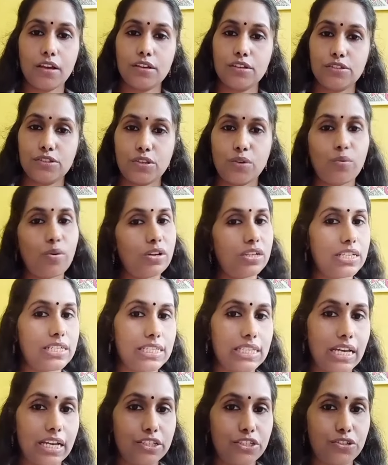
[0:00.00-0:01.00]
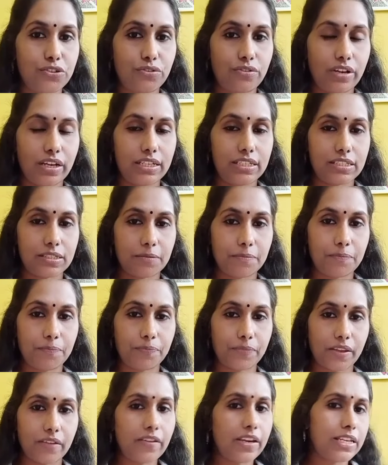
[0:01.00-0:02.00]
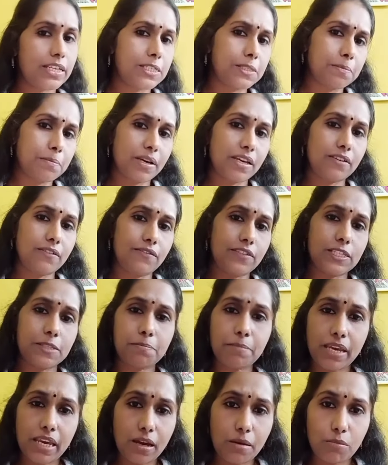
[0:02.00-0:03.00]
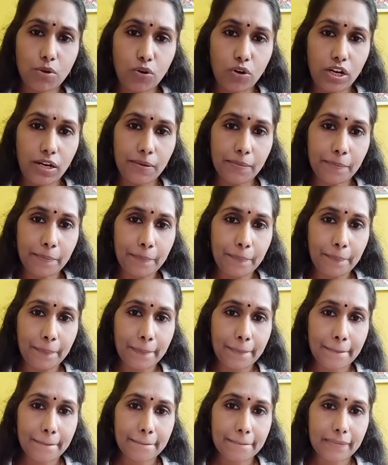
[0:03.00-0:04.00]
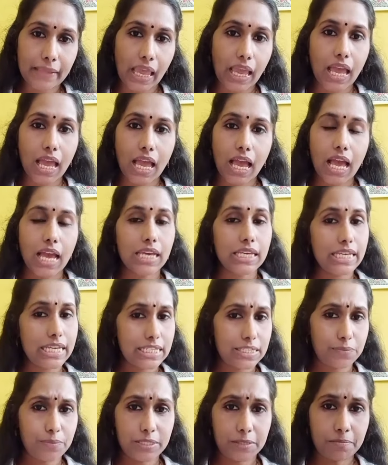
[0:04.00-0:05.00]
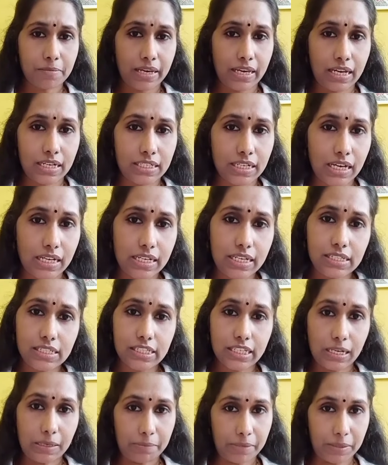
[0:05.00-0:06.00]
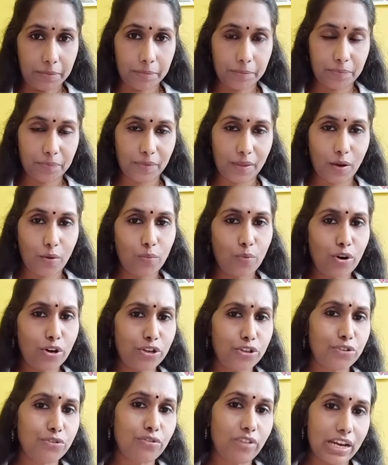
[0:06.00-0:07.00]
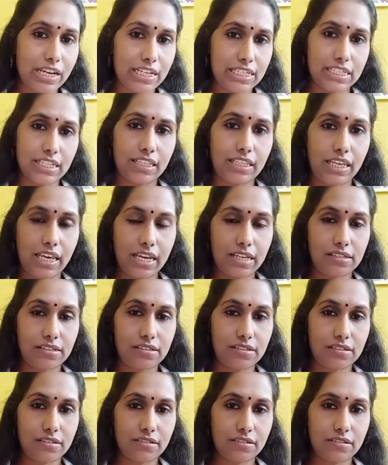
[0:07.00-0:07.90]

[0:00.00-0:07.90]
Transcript: So what is that you write? Where is my Vismaya mole? Yes, Vismaya darling, tell me. What do you write at the end?